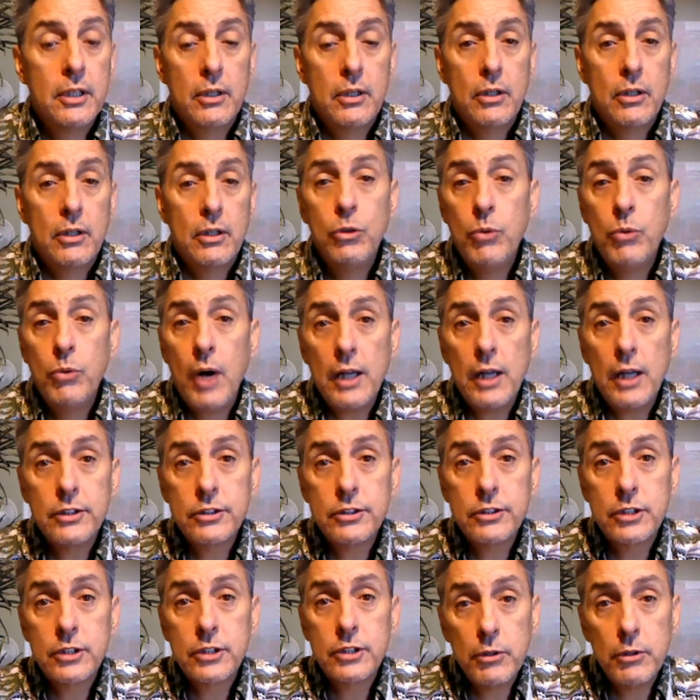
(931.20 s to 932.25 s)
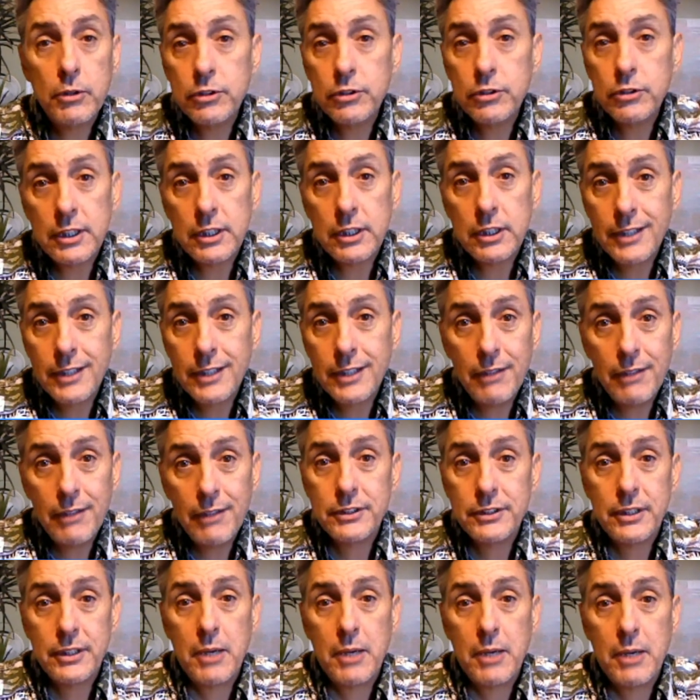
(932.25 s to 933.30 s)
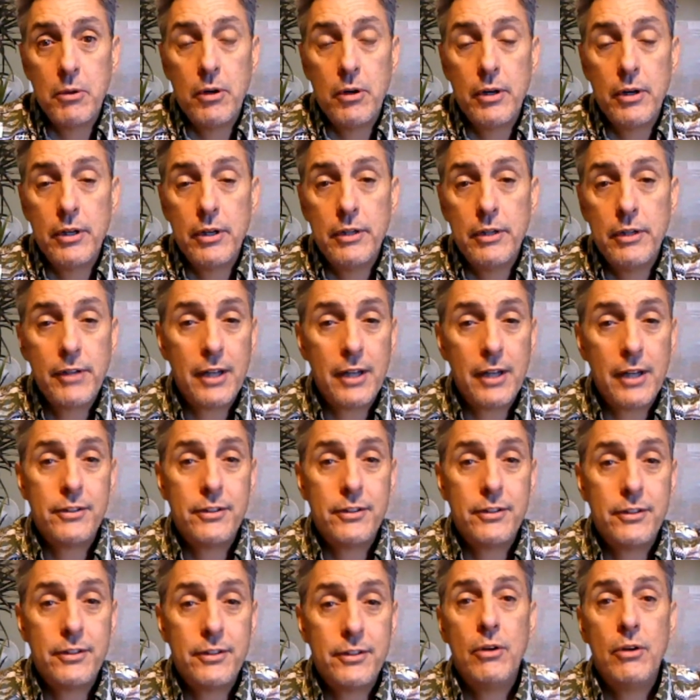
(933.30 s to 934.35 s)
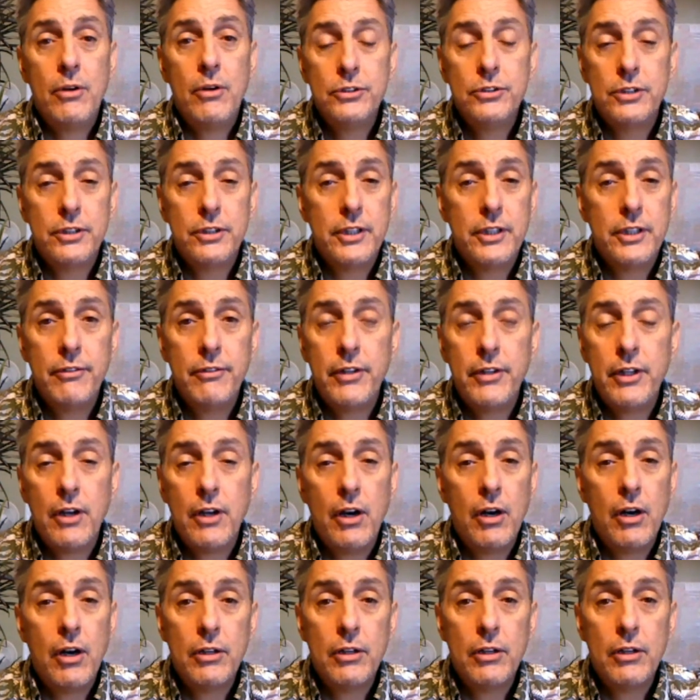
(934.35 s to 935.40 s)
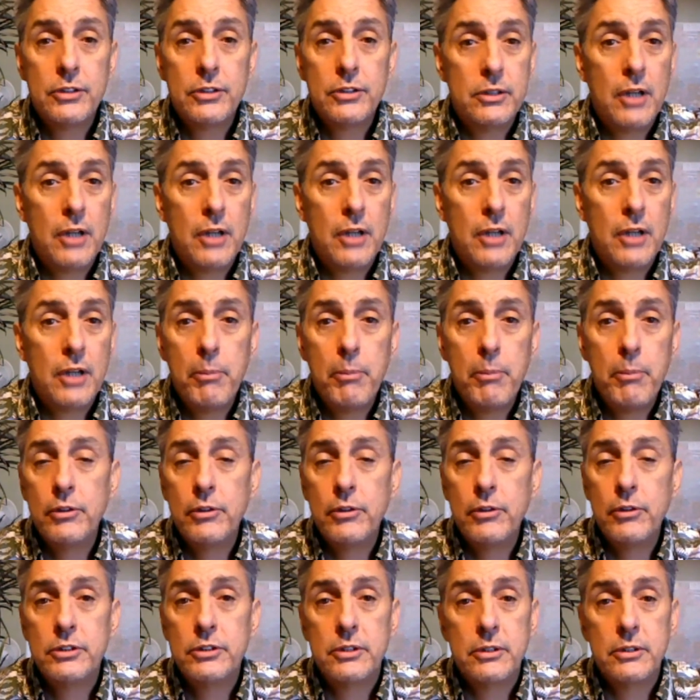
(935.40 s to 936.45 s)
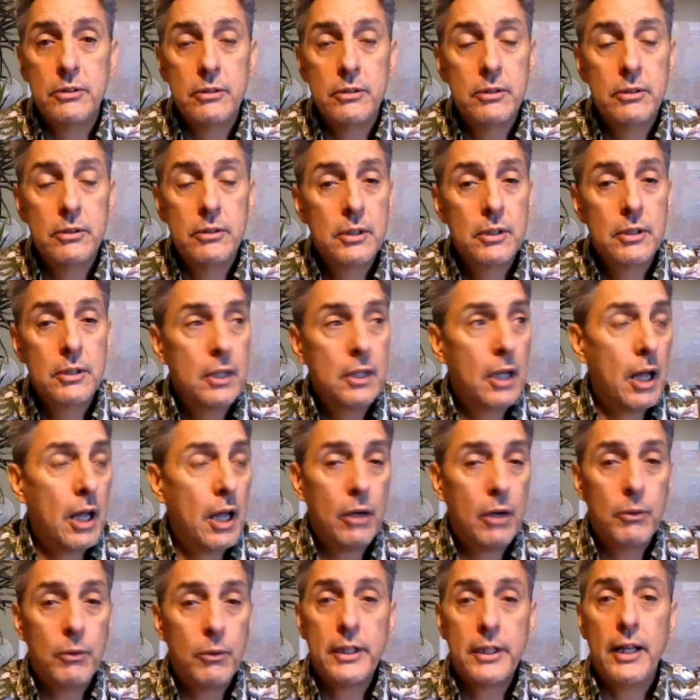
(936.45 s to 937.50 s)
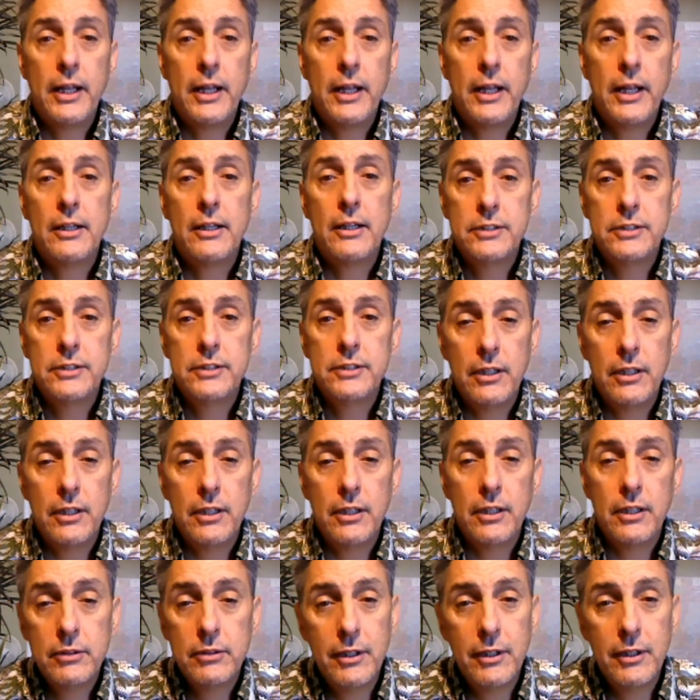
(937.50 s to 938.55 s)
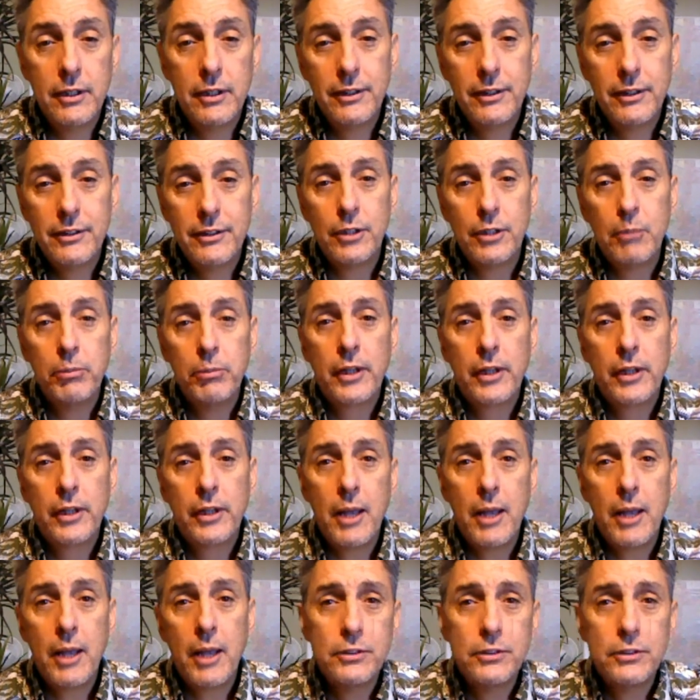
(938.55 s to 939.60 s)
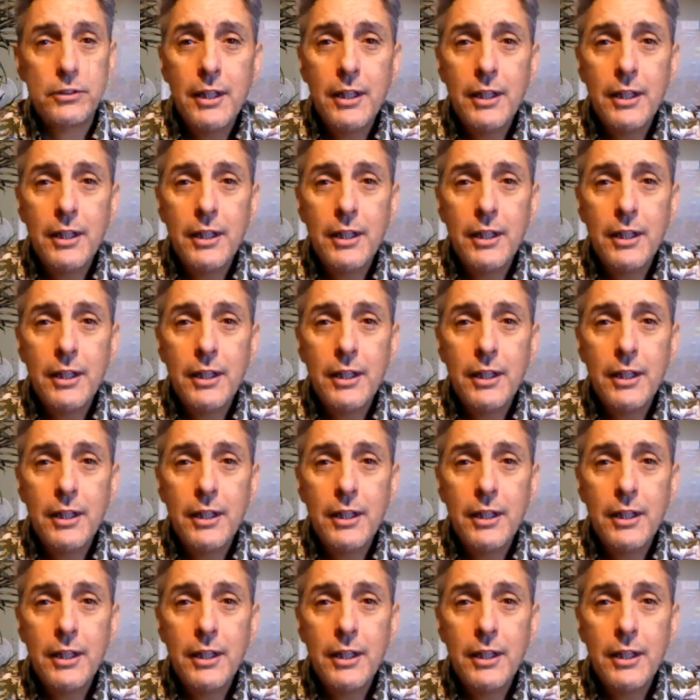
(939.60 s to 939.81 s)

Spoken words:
who watches commercials on television anymore? You've got TiVos and DVRs and hoppers and I don't know what the heck else, jumper cables,